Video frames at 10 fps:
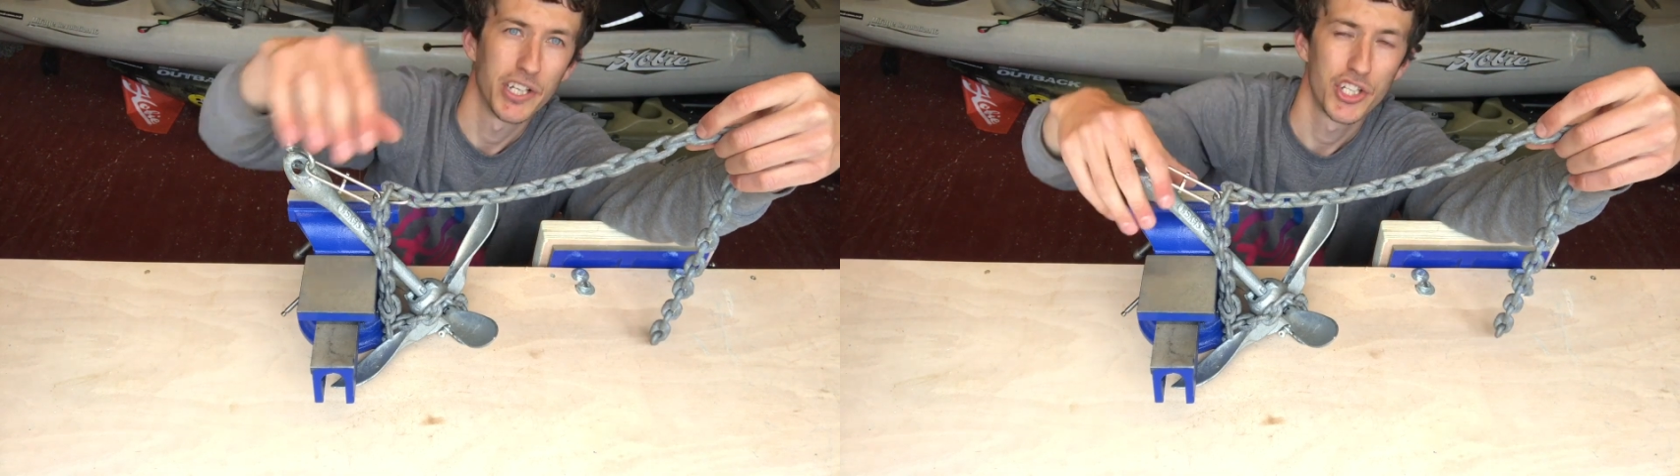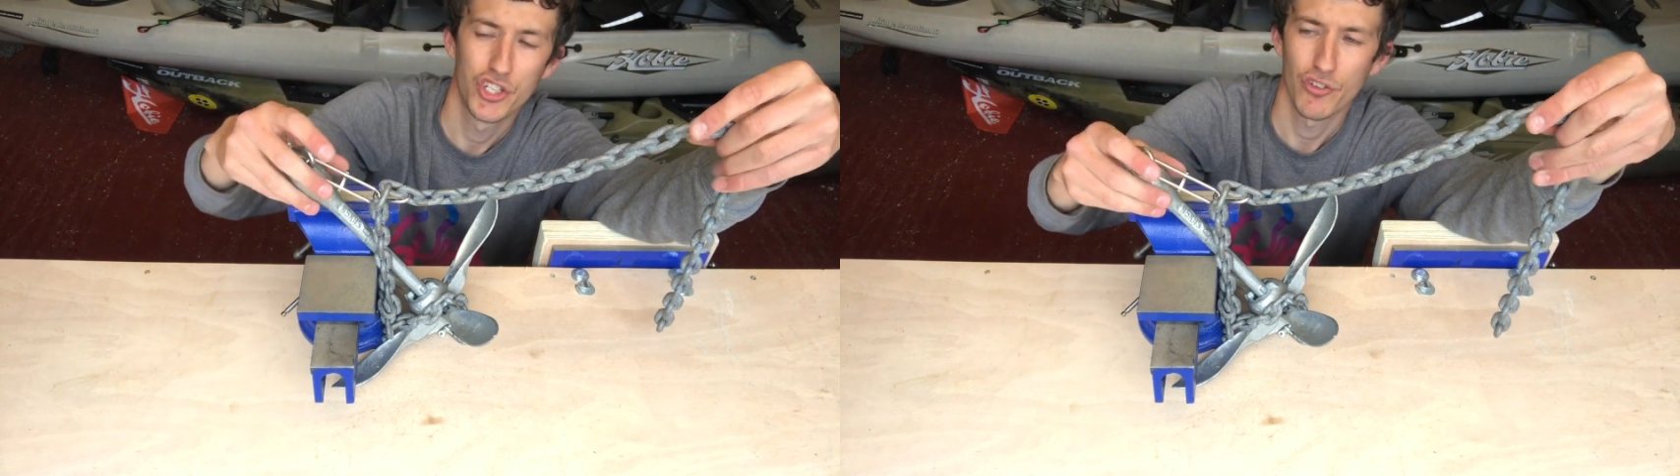
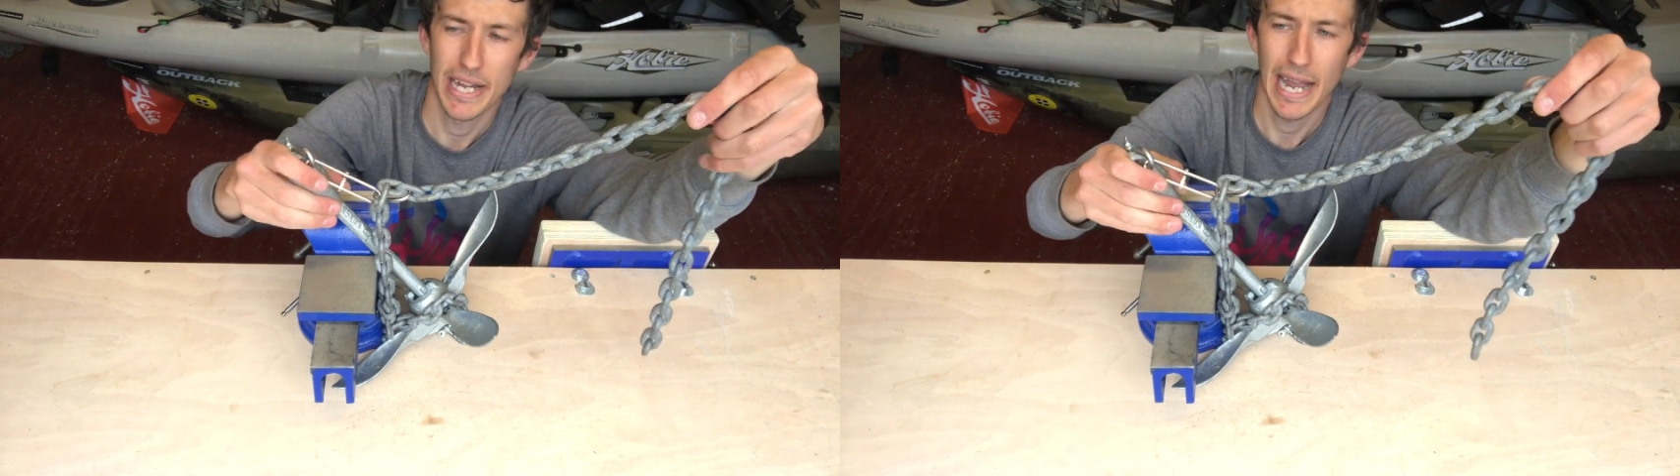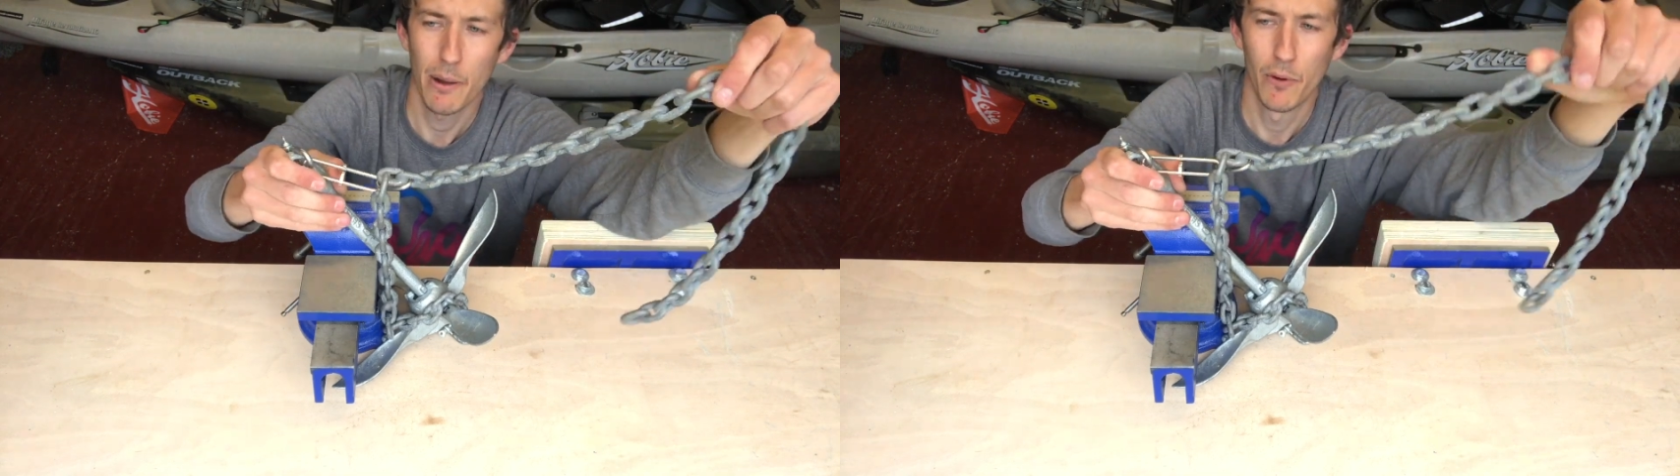
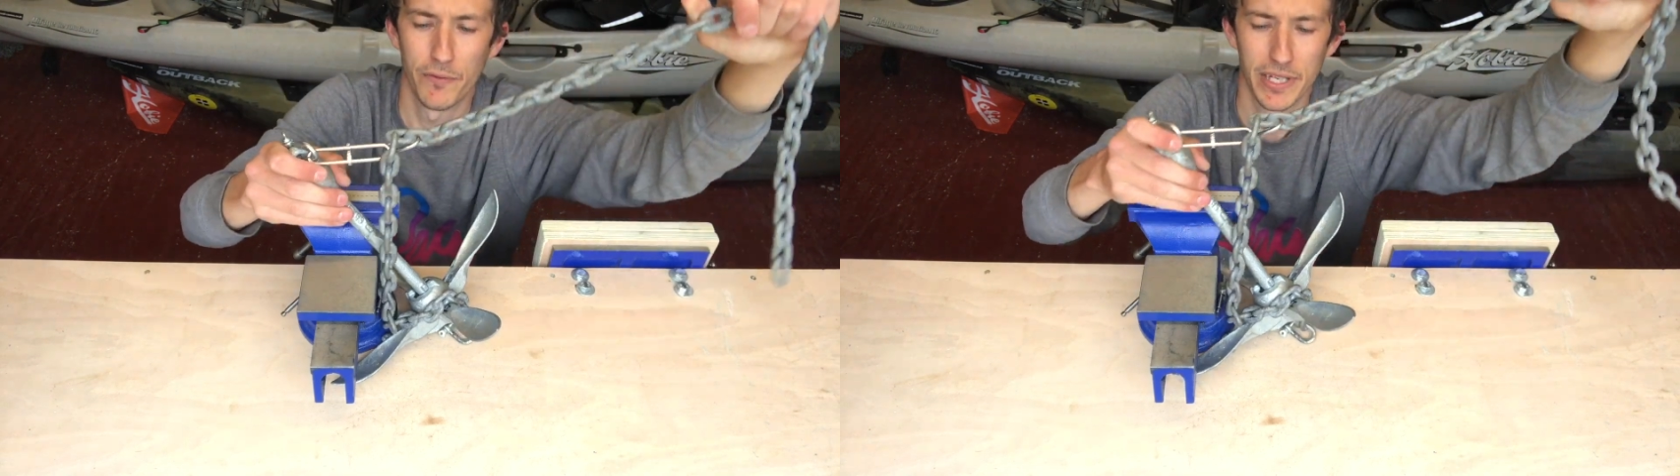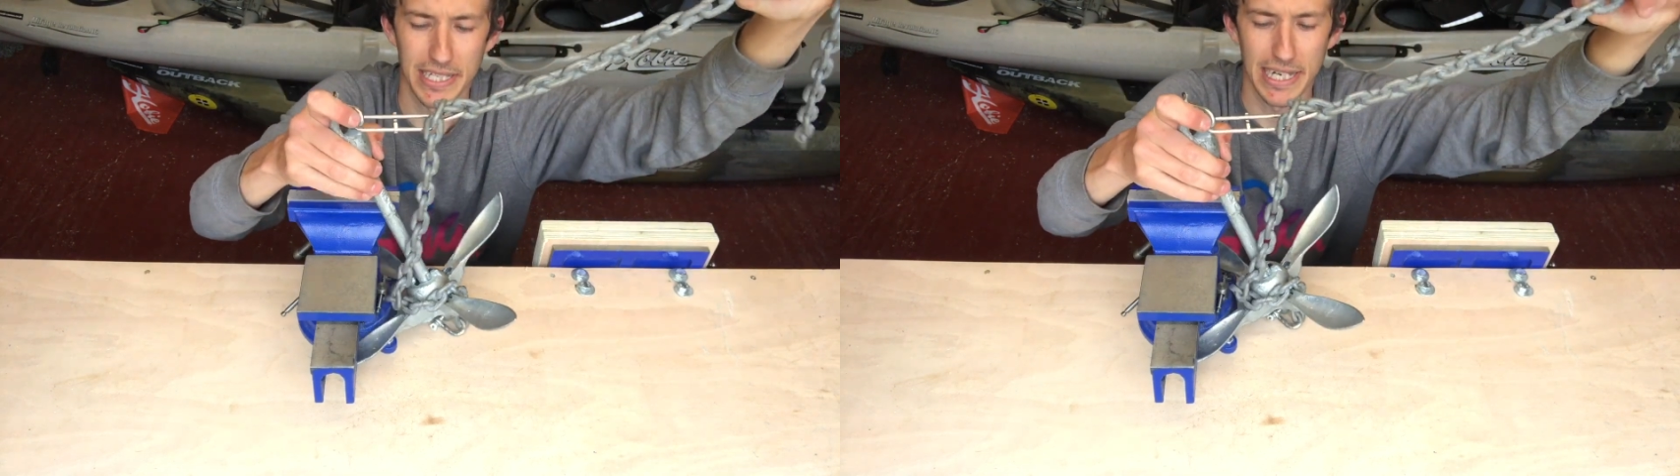straight out
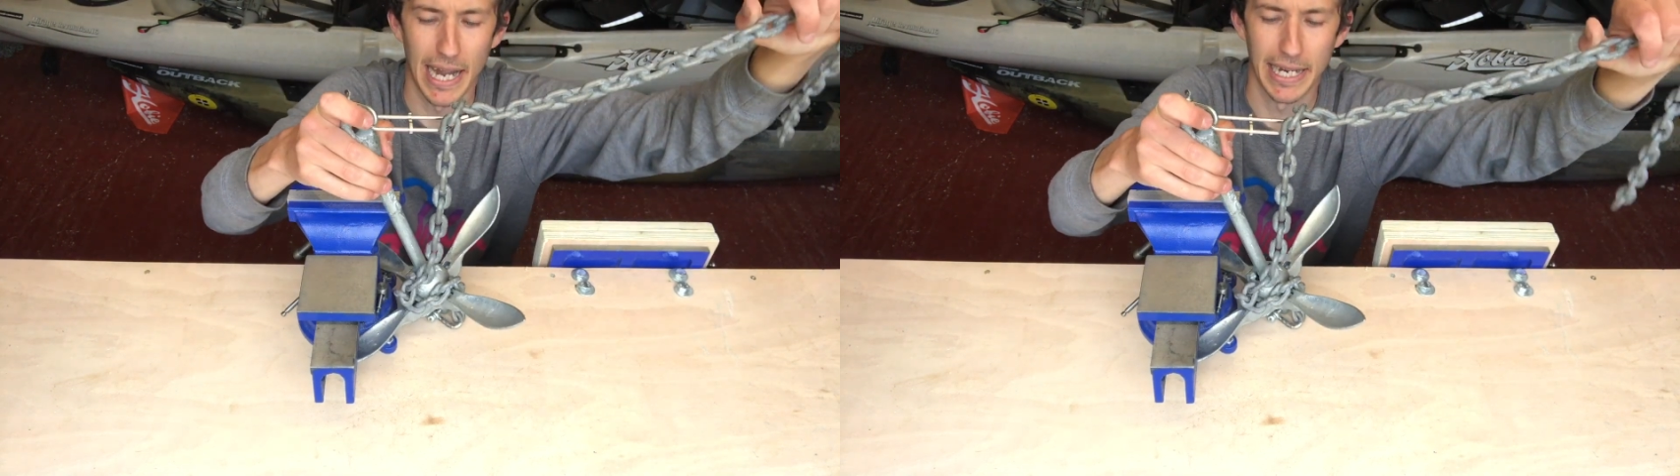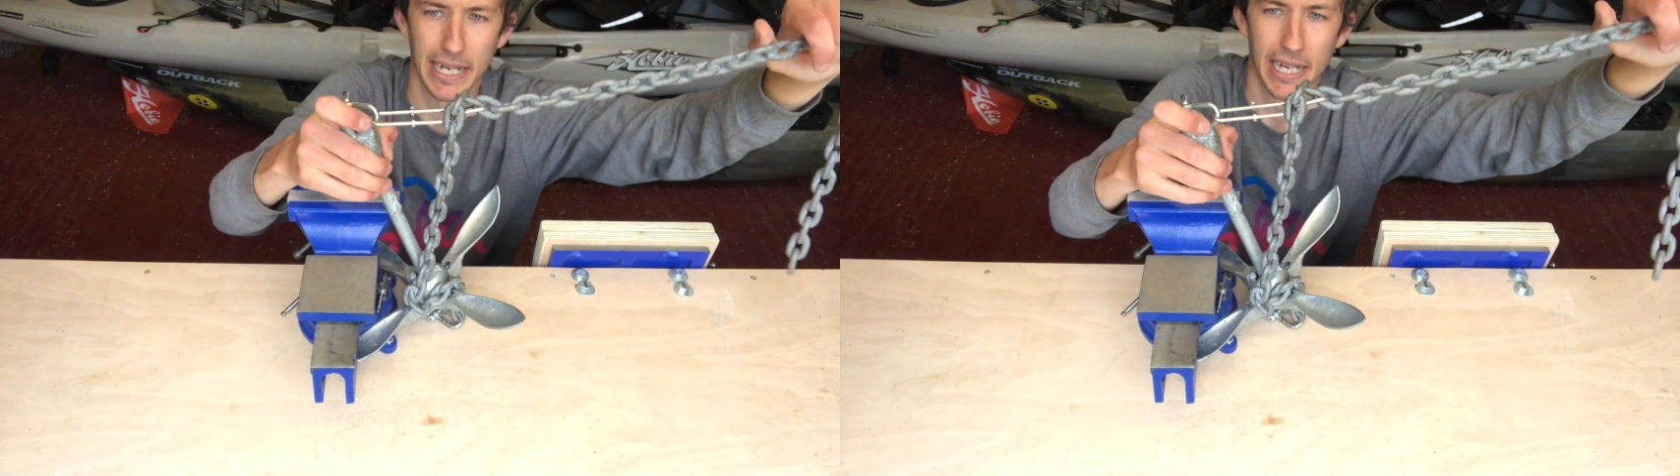of the
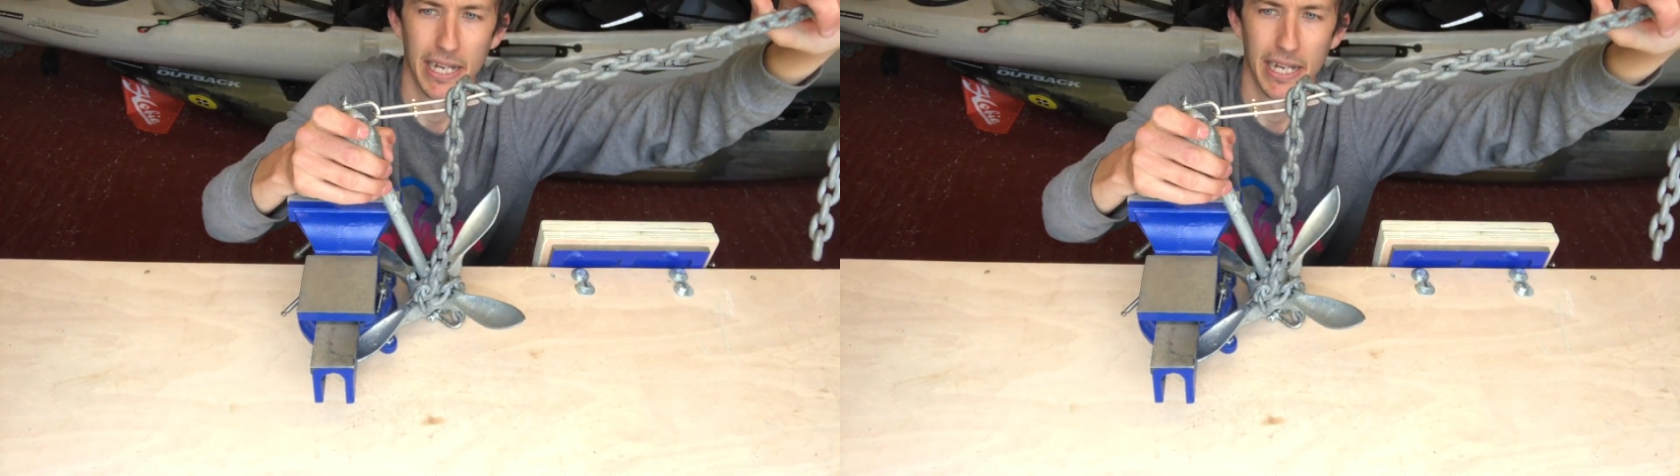snag.